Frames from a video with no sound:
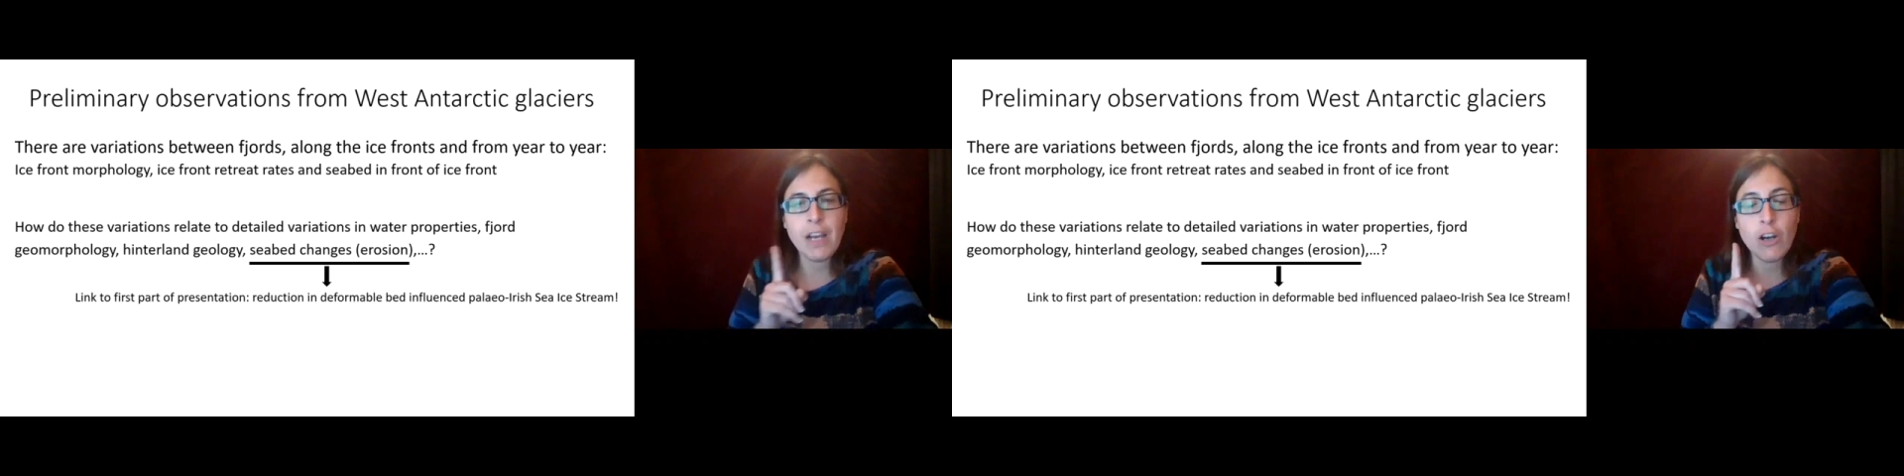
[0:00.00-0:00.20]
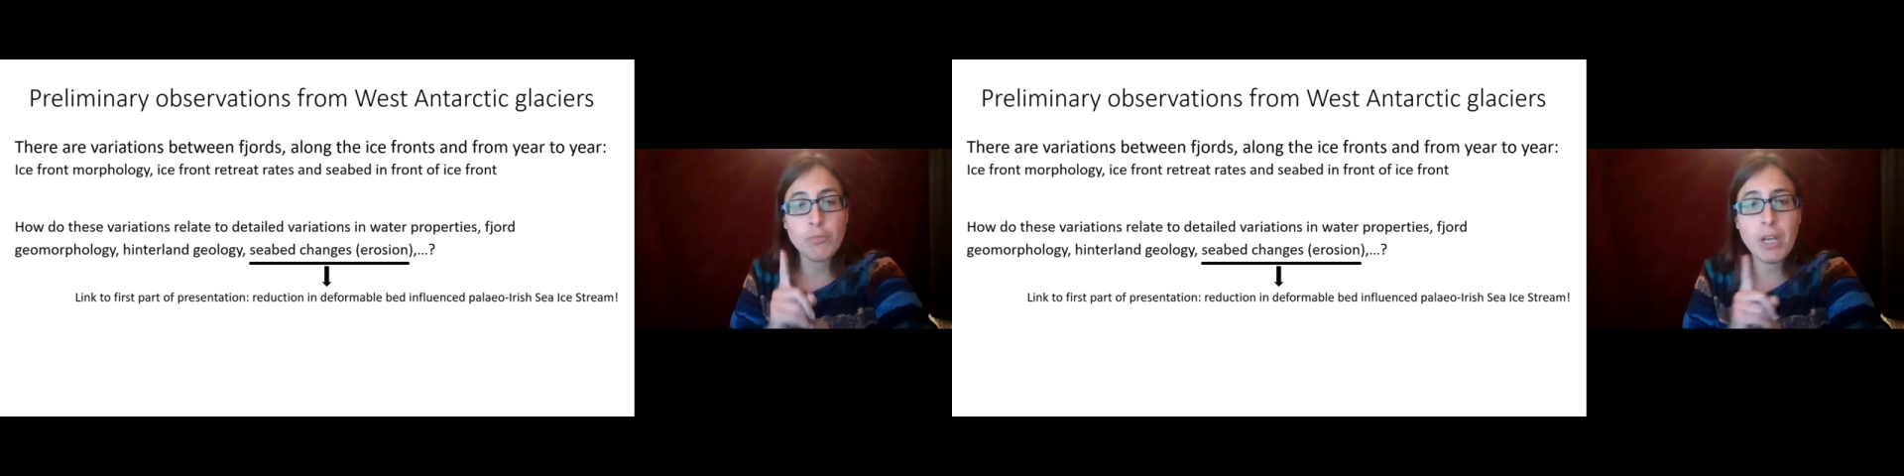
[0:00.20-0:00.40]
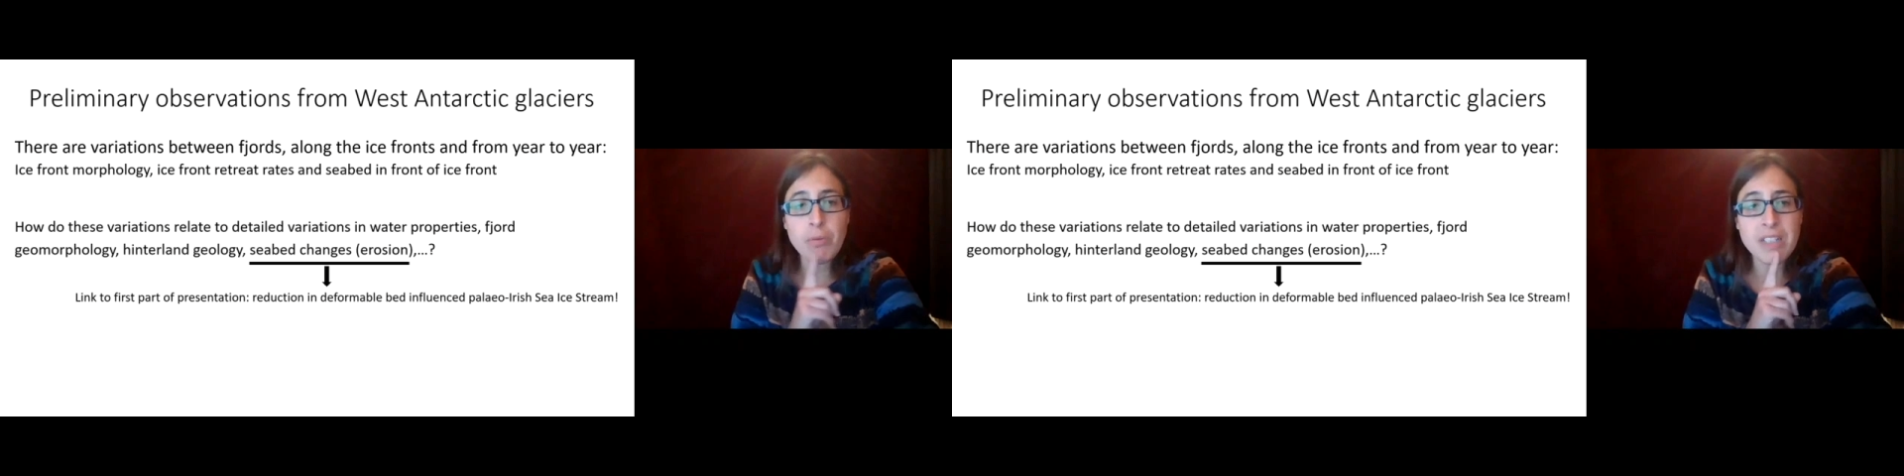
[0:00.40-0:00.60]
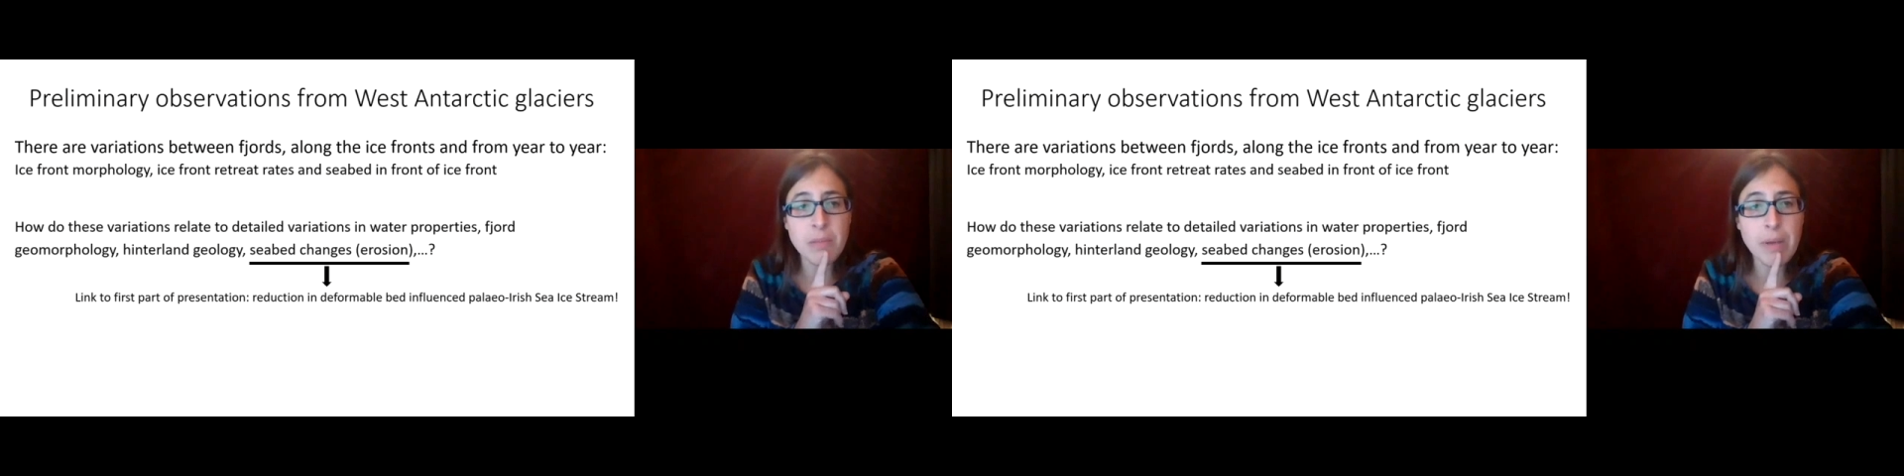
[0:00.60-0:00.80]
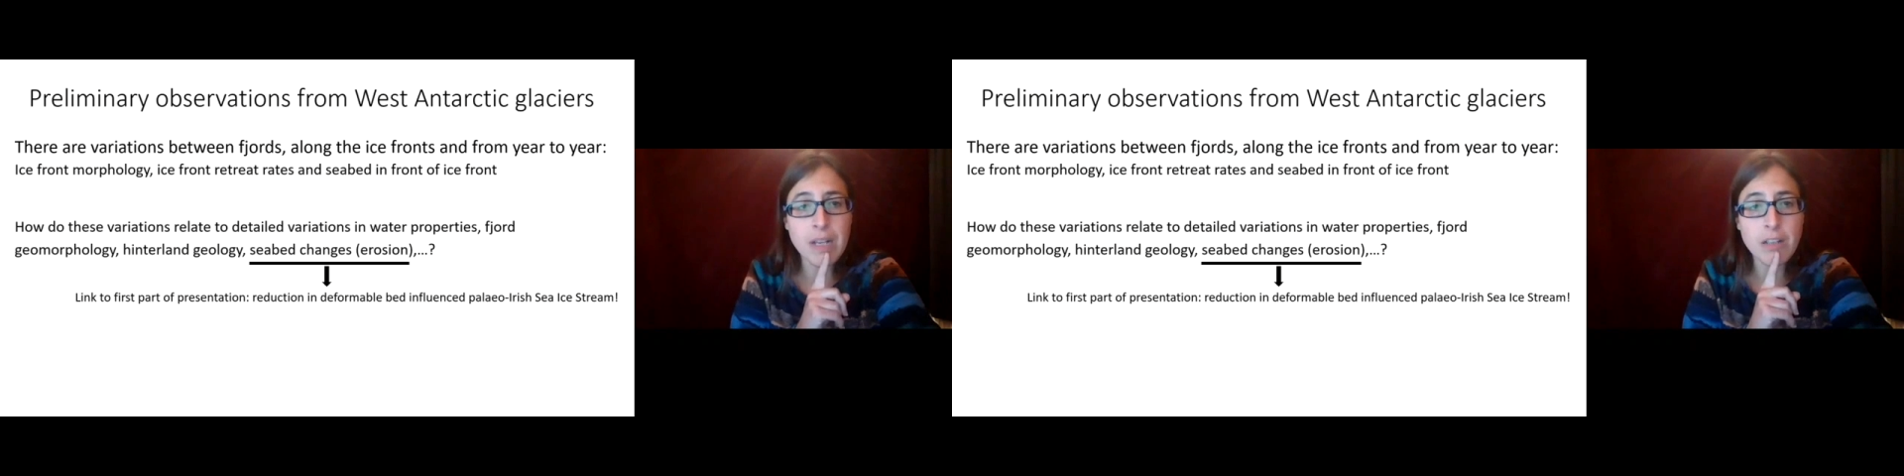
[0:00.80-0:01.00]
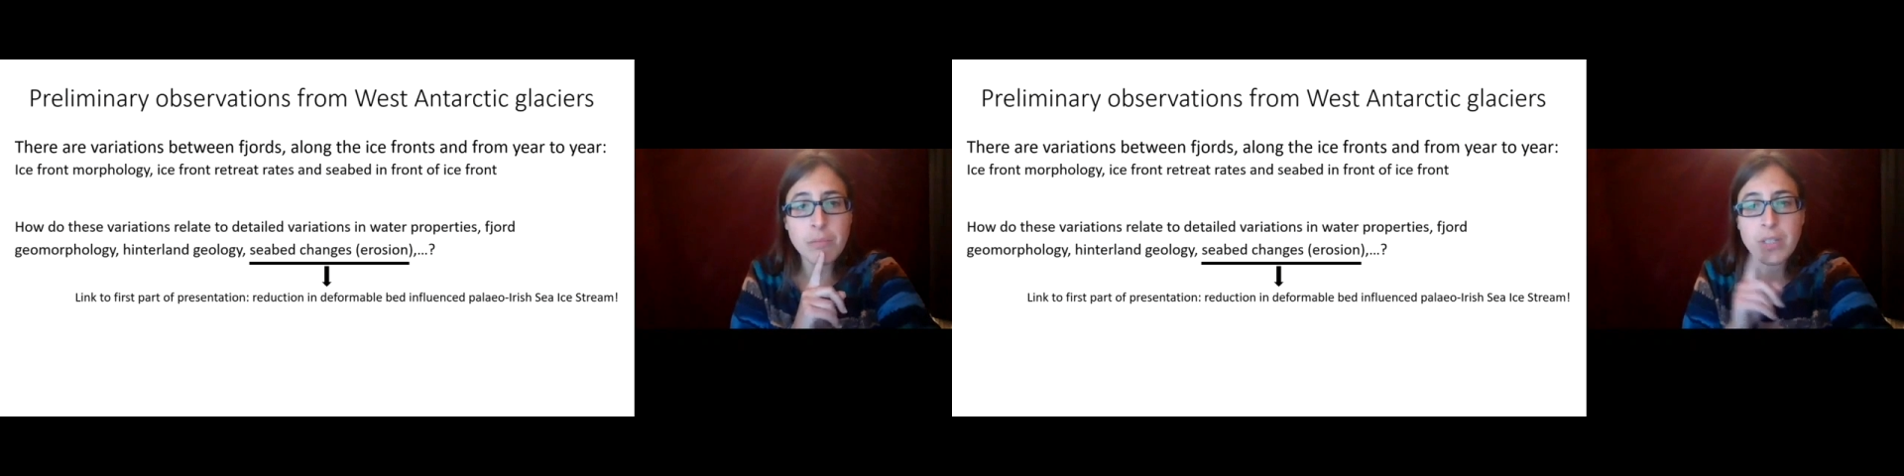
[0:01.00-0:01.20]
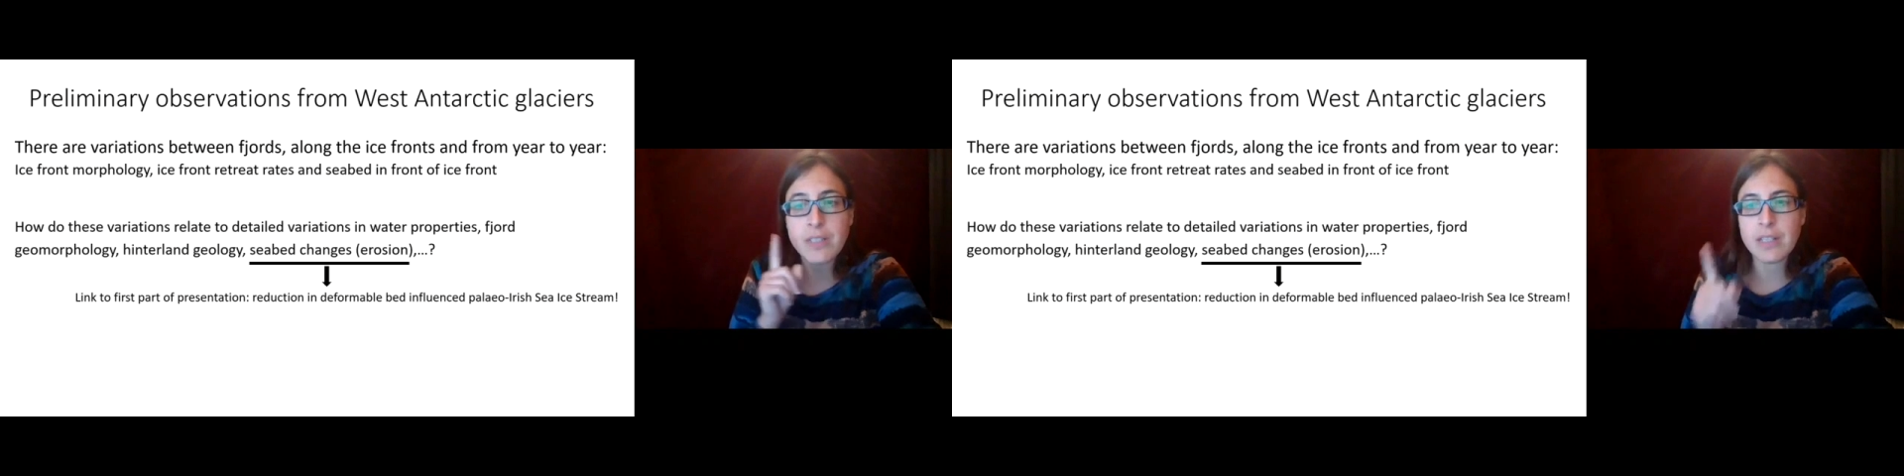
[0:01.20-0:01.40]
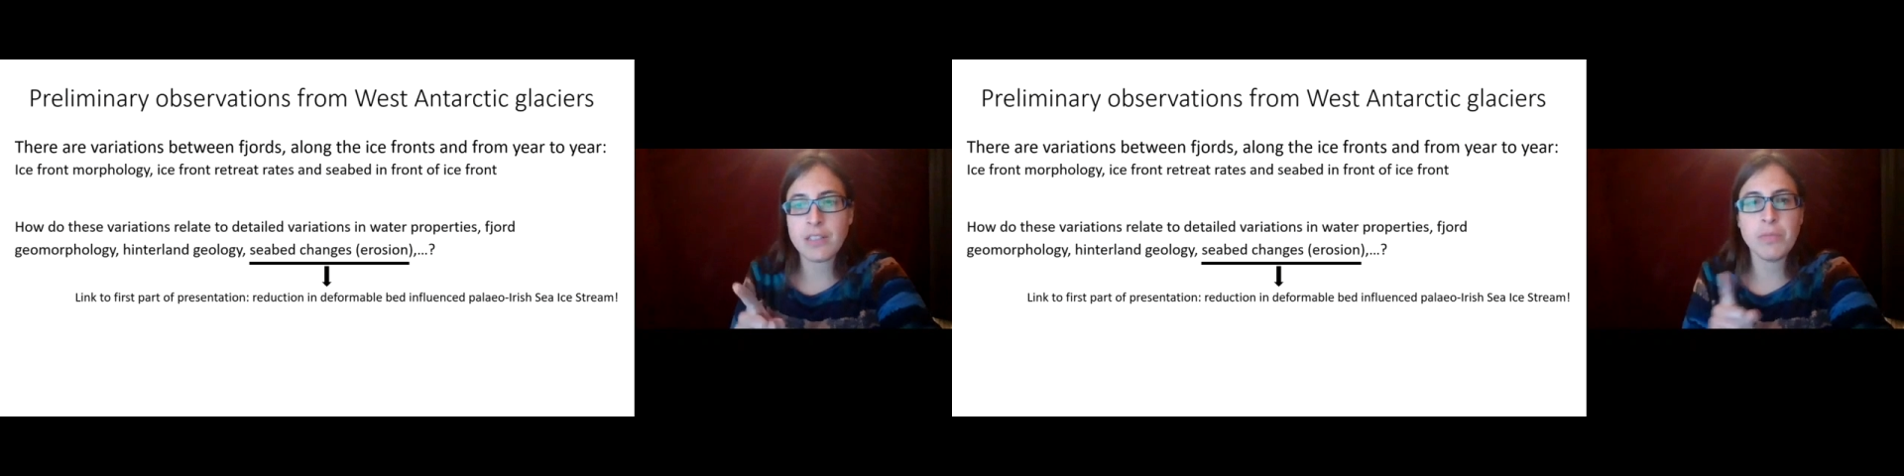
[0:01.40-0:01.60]
I hope that rings a bell
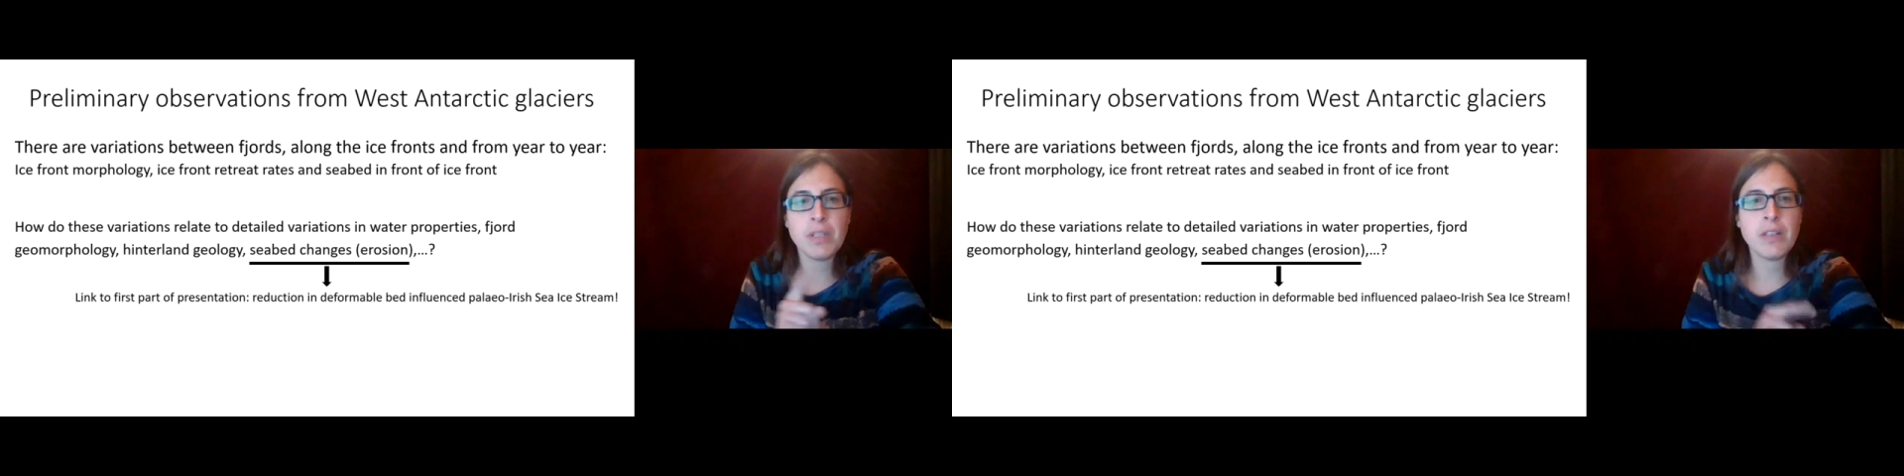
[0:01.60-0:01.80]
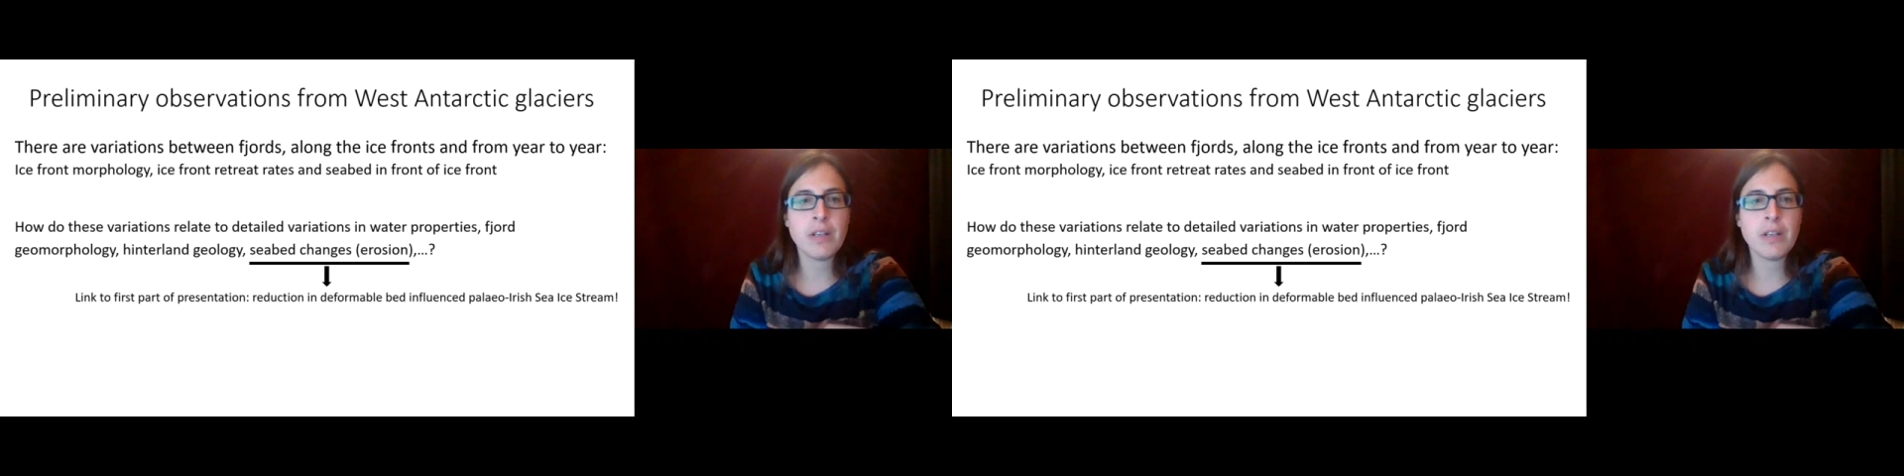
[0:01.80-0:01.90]
because that's something